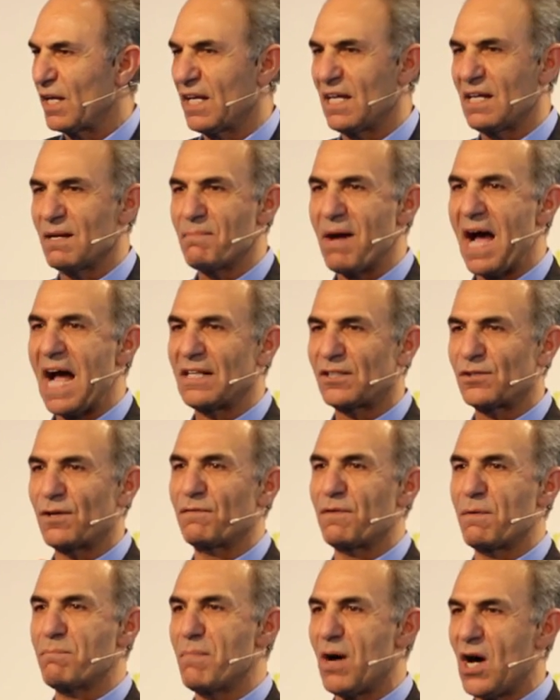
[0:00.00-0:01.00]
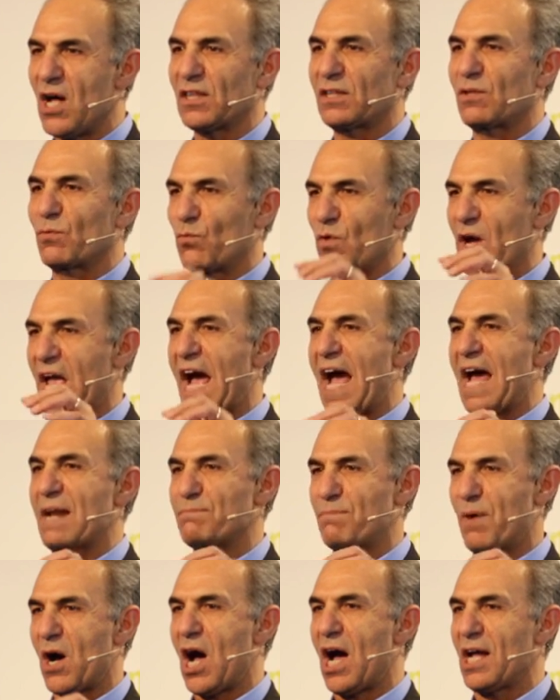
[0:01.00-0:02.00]
in a matter of a month, we
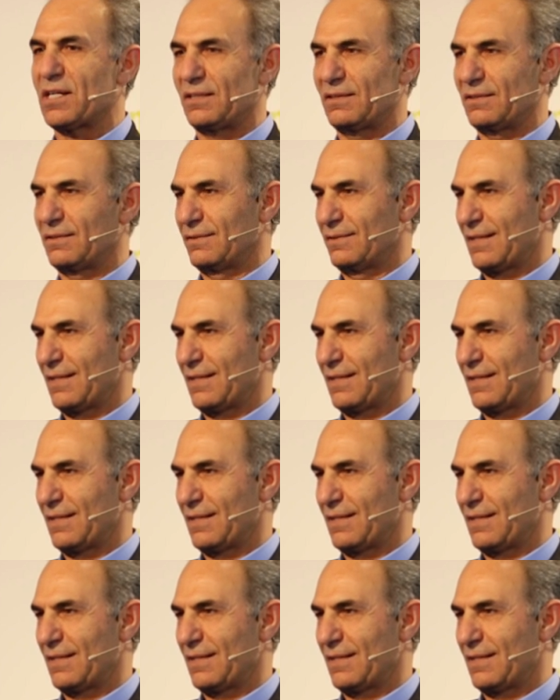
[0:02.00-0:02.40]
had bought,